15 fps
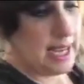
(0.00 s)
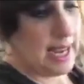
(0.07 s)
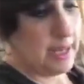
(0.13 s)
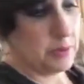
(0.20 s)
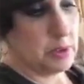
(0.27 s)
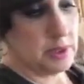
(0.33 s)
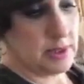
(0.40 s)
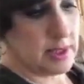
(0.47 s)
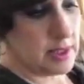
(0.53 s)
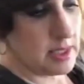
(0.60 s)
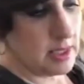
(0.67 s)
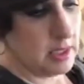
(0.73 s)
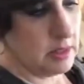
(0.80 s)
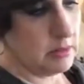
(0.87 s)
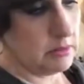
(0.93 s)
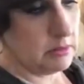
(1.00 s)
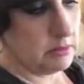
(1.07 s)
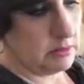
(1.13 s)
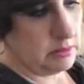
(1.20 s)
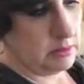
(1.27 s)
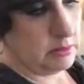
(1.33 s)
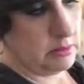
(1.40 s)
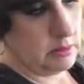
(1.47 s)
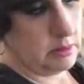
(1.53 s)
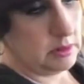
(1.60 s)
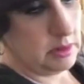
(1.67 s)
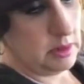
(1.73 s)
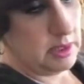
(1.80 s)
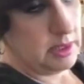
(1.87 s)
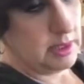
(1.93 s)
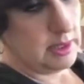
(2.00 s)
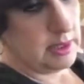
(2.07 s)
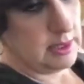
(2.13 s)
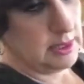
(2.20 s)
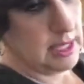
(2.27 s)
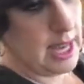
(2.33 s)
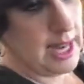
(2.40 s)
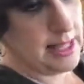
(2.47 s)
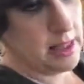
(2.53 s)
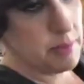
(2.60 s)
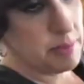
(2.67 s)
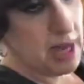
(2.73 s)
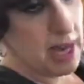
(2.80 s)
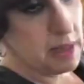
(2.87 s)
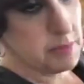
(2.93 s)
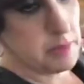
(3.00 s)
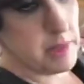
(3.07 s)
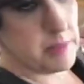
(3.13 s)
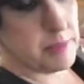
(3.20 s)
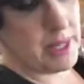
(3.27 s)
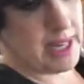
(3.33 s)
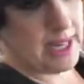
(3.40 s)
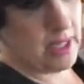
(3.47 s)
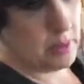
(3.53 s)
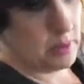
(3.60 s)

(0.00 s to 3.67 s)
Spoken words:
I will still line the bottom of the pan